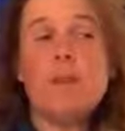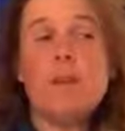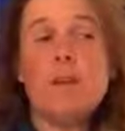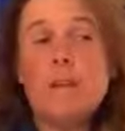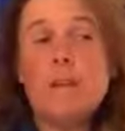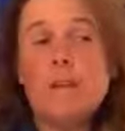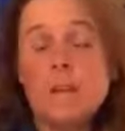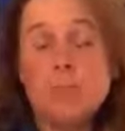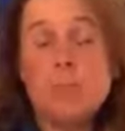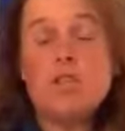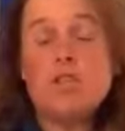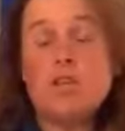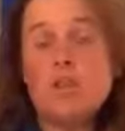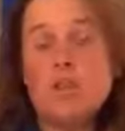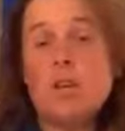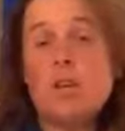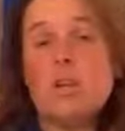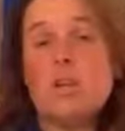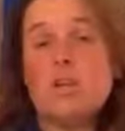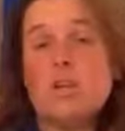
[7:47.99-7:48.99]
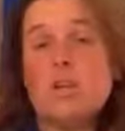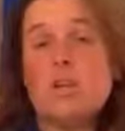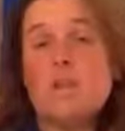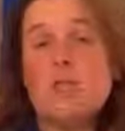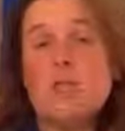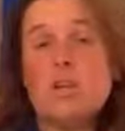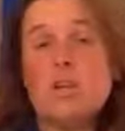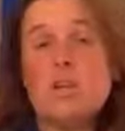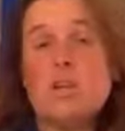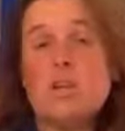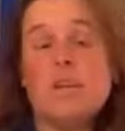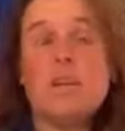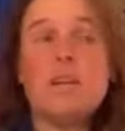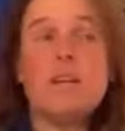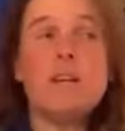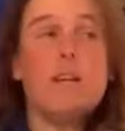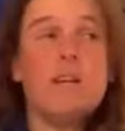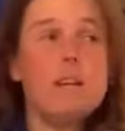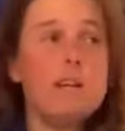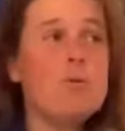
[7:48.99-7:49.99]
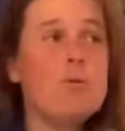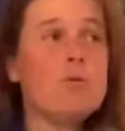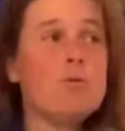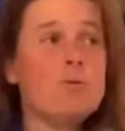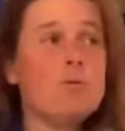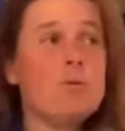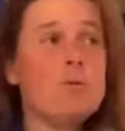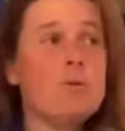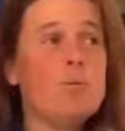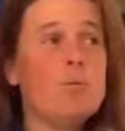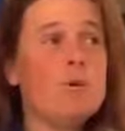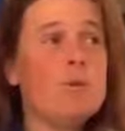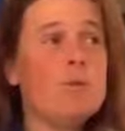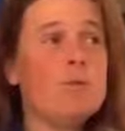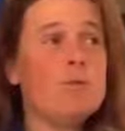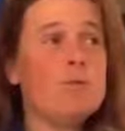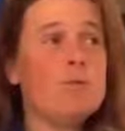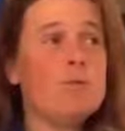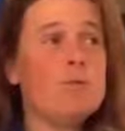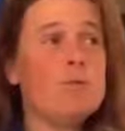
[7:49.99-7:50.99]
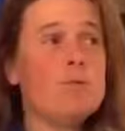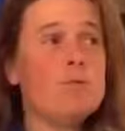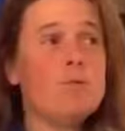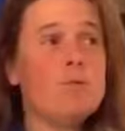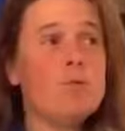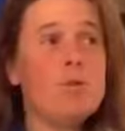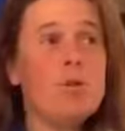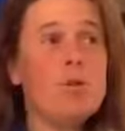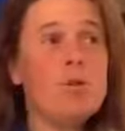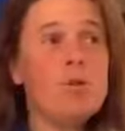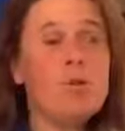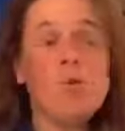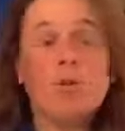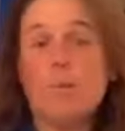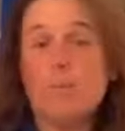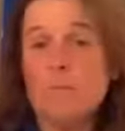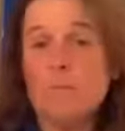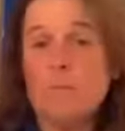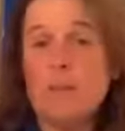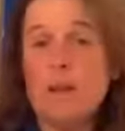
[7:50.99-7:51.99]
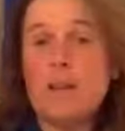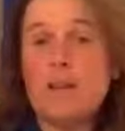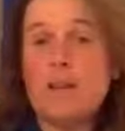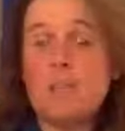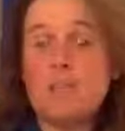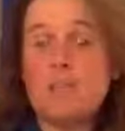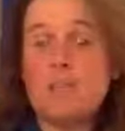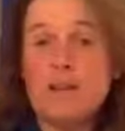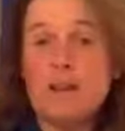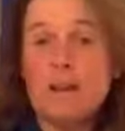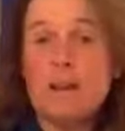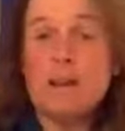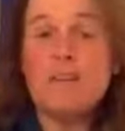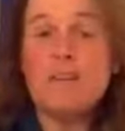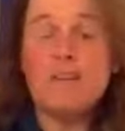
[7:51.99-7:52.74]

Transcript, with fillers: and he was third individually, and I also won Saumur and Blenheim. So I had